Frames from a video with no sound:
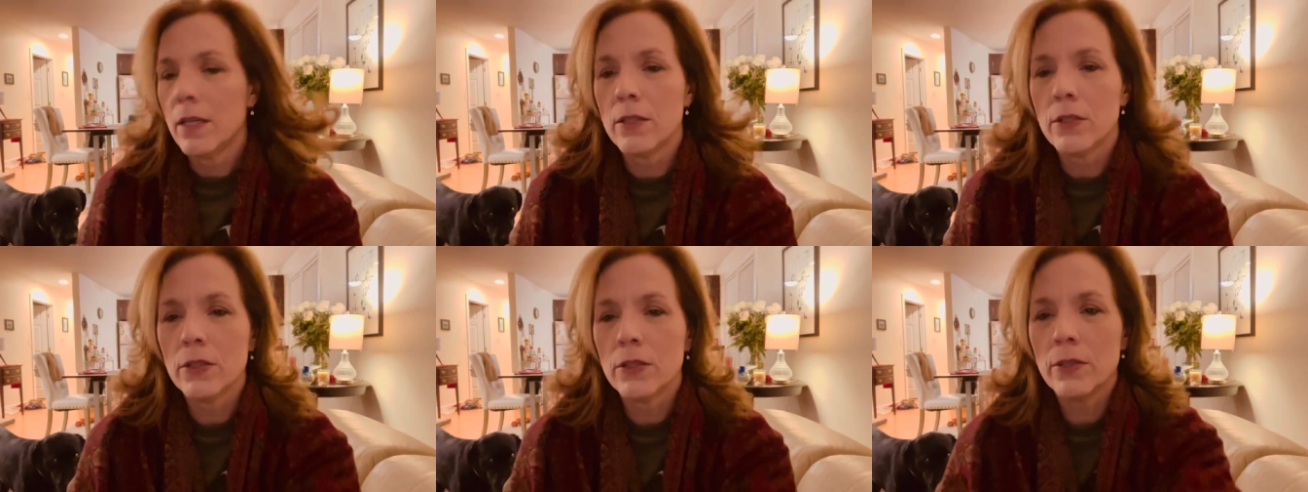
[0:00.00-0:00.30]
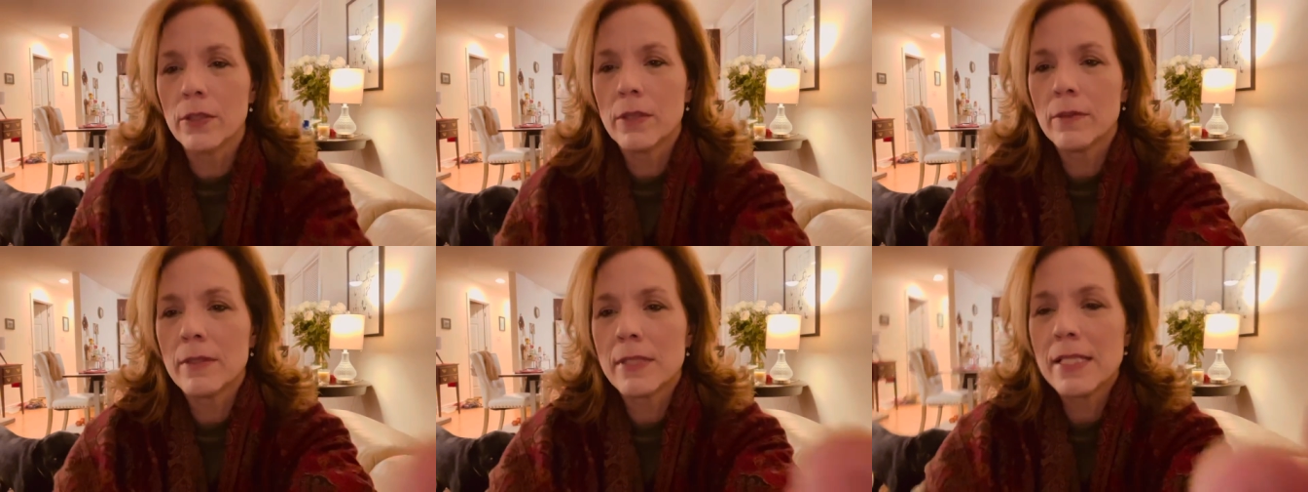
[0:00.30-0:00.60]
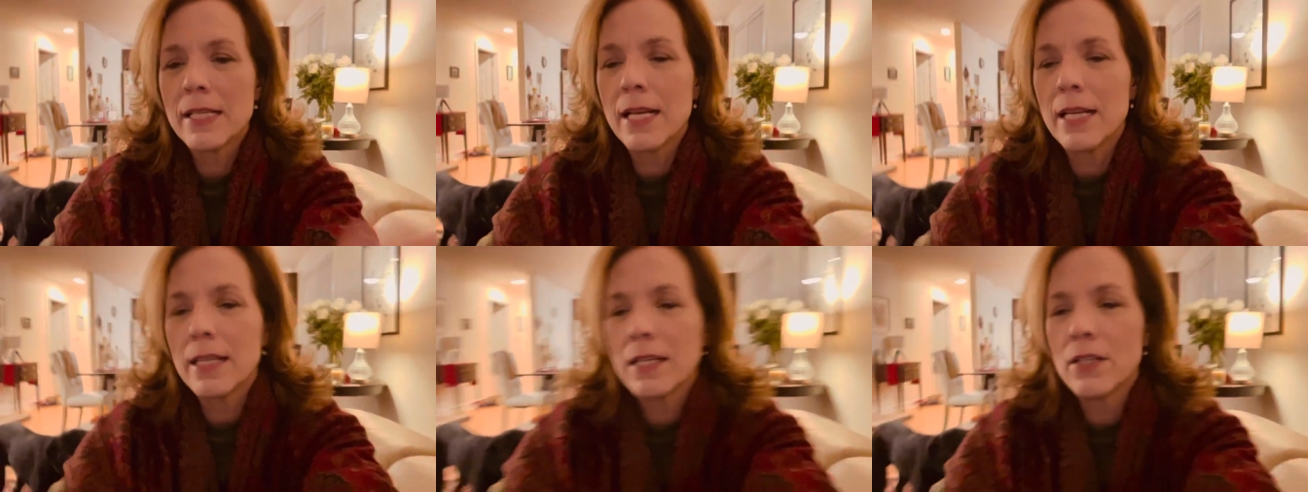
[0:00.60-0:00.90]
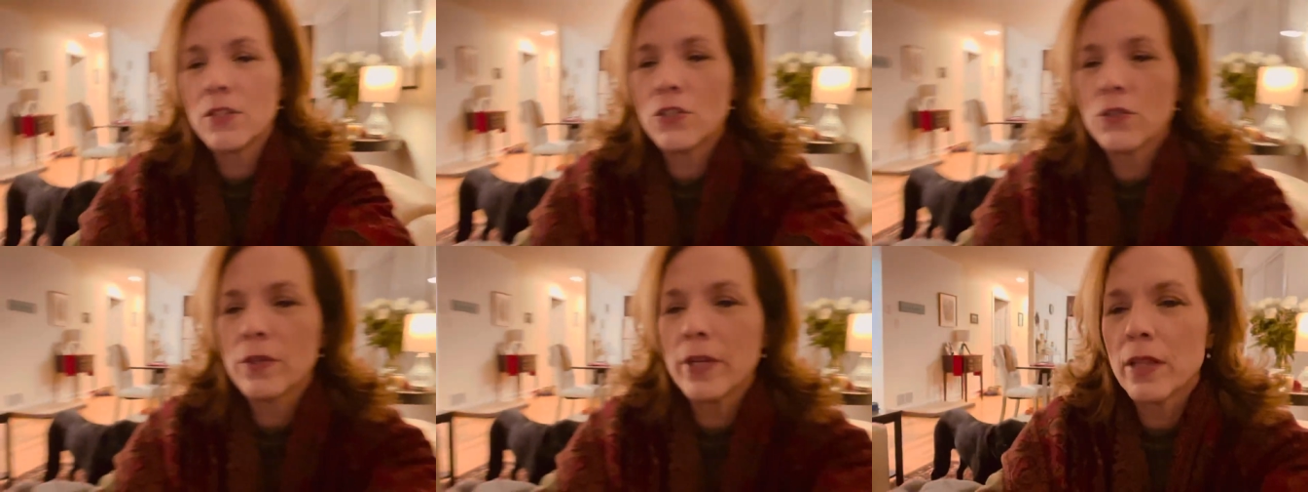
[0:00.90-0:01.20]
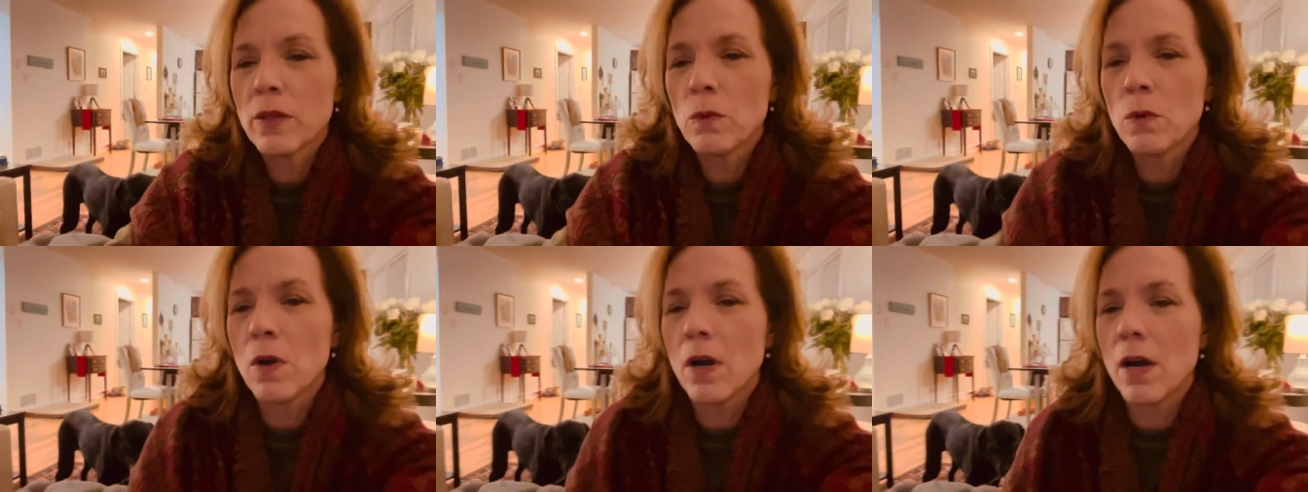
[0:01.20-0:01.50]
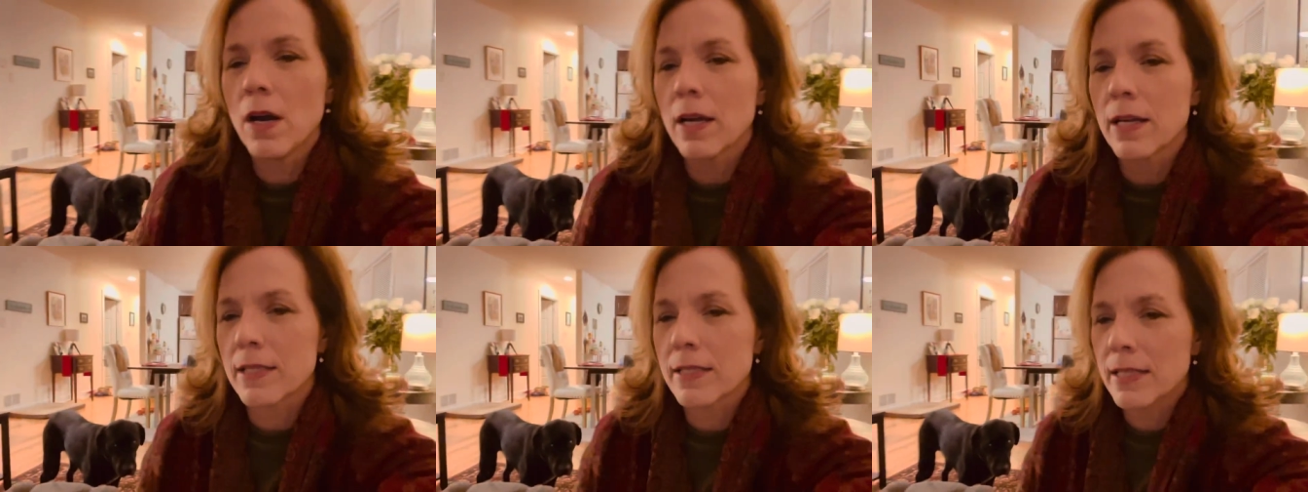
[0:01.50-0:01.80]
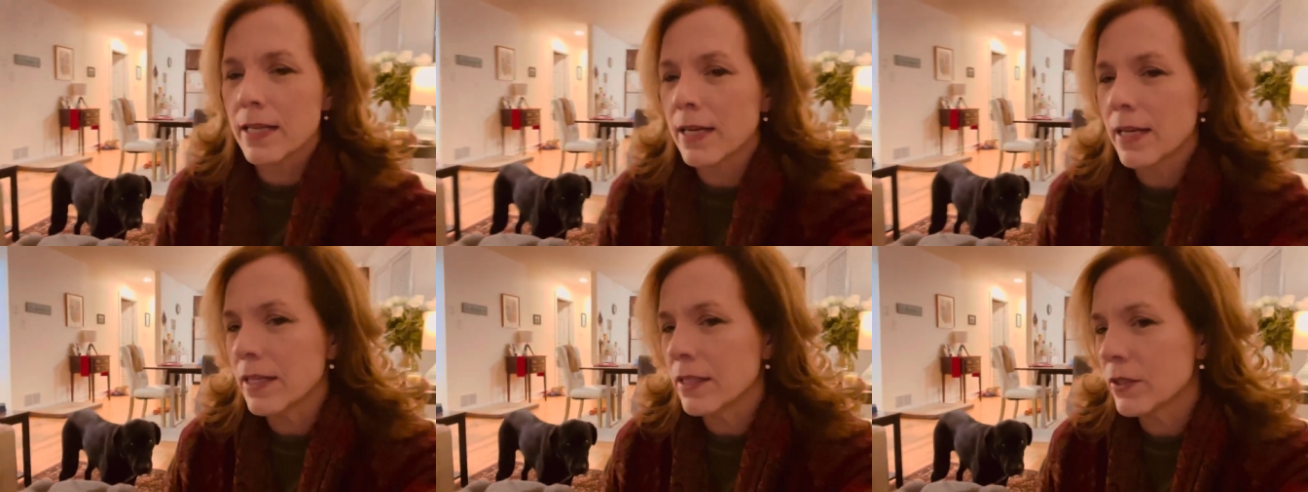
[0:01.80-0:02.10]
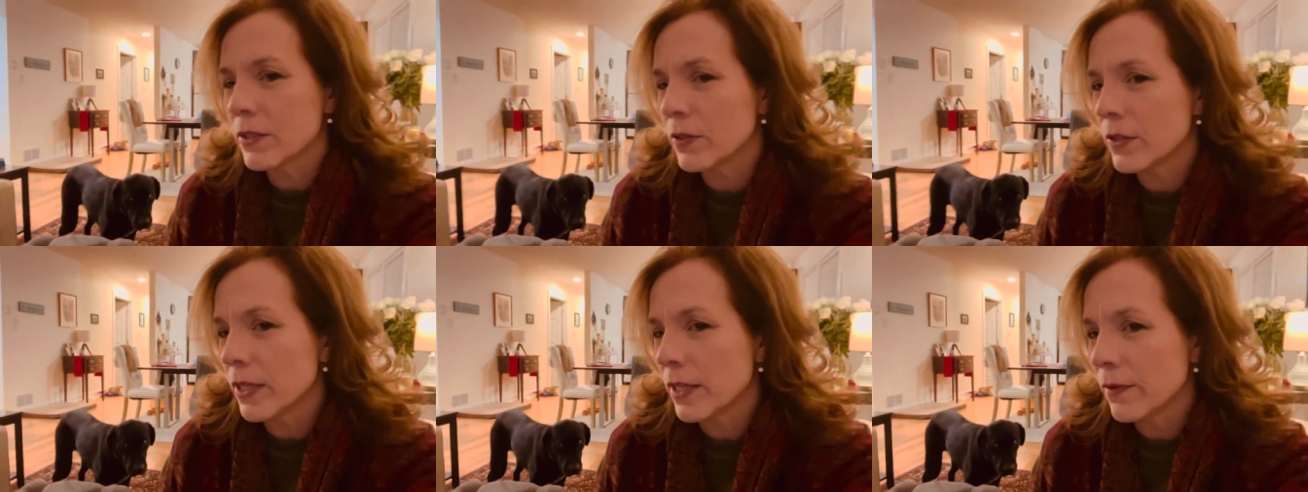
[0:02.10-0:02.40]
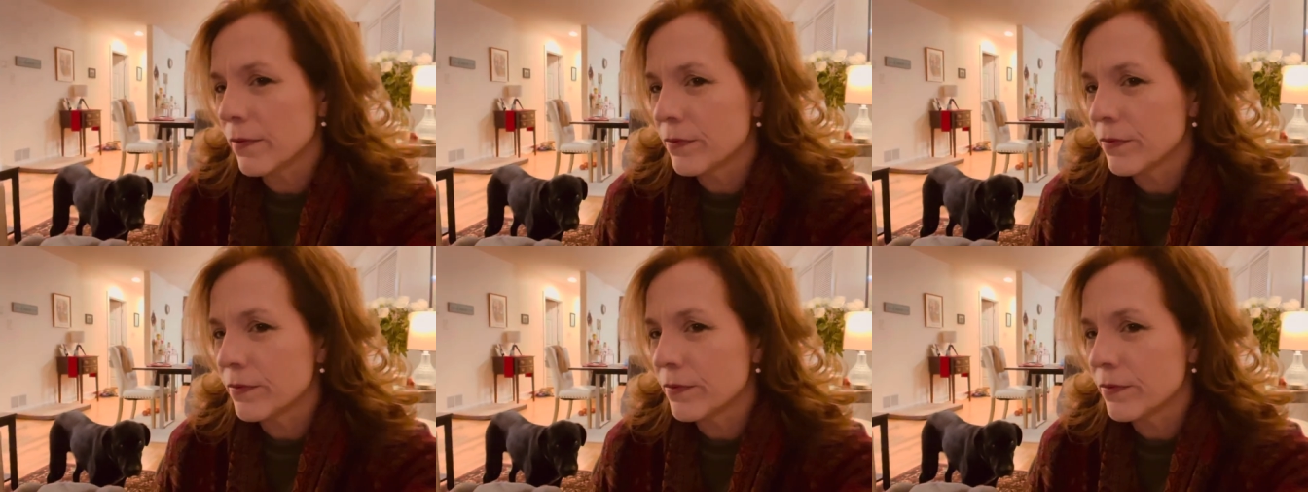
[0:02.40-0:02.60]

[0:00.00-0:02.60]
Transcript: Luna was not enjoying the walk. Say hi, Luna.